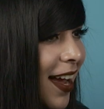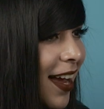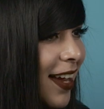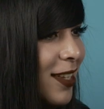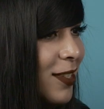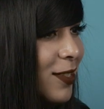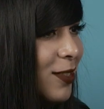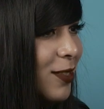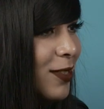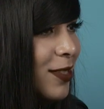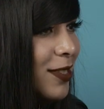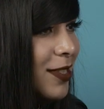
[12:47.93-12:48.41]
I
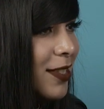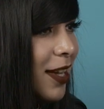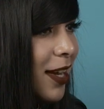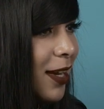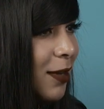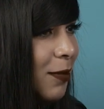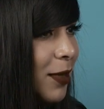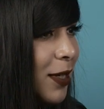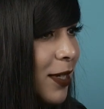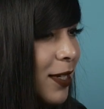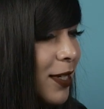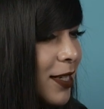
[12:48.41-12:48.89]
need to go
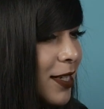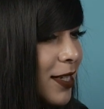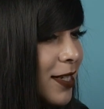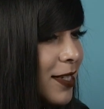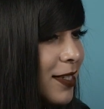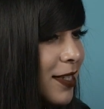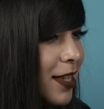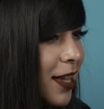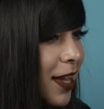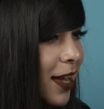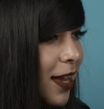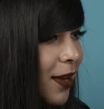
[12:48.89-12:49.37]
inside
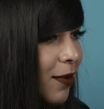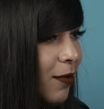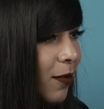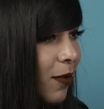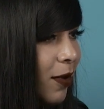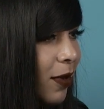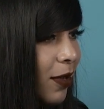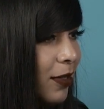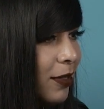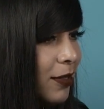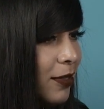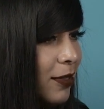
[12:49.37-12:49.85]
because I
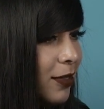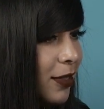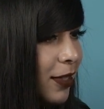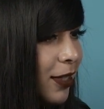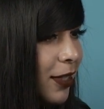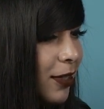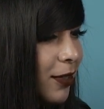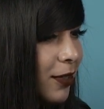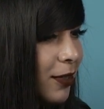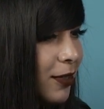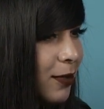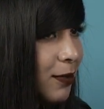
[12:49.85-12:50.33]
want to
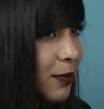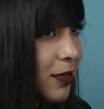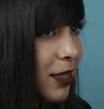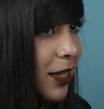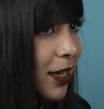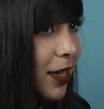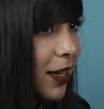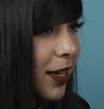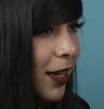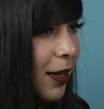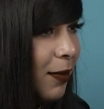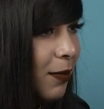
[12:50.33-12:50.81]
kill some
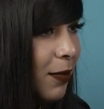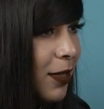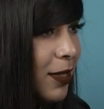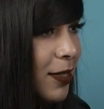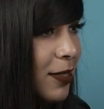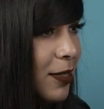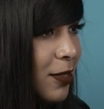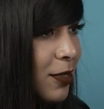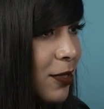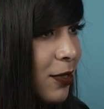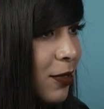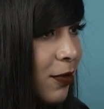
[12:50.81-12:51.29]
time,
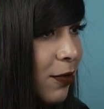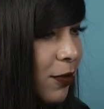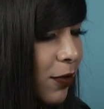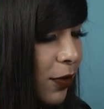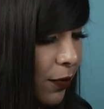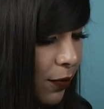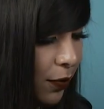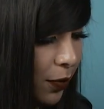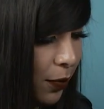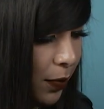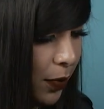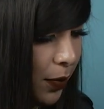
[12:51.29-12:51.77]
because there's still
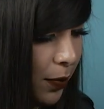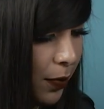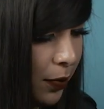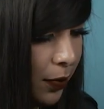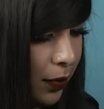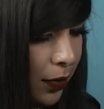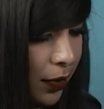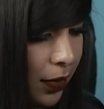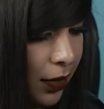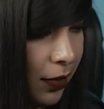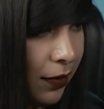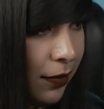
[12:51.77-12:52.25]
44
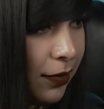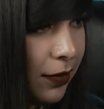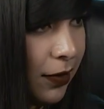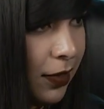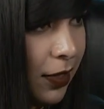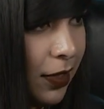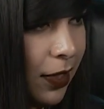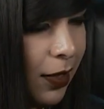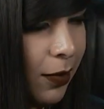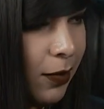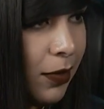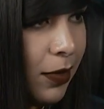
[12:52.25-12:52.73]
people left,
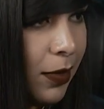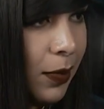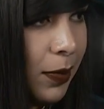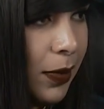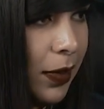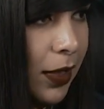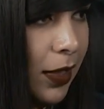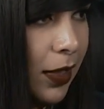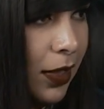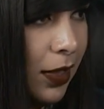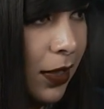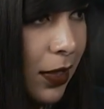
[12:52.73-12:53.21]
and I want to
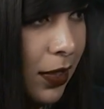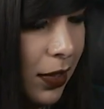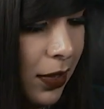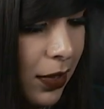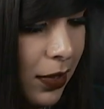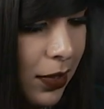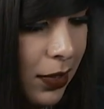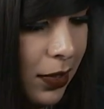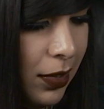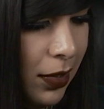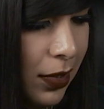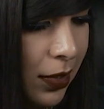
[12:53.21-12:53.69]
be,
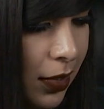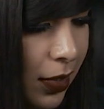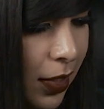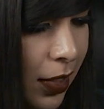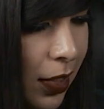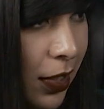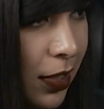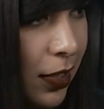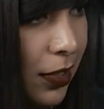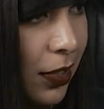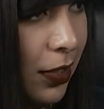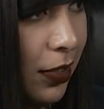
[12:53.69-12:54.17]

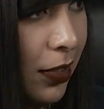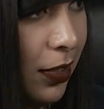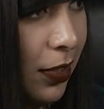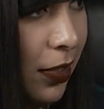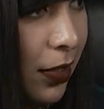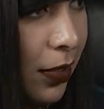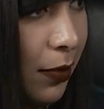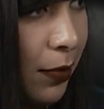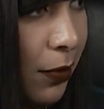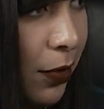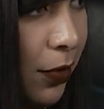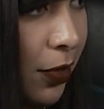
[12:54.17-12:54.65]
like,
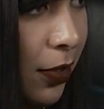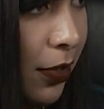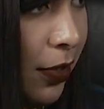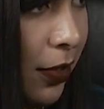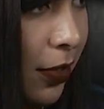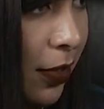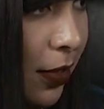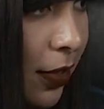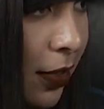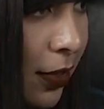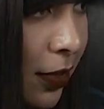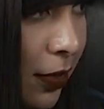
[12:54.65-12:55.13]

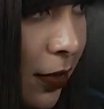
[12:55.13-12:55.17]
number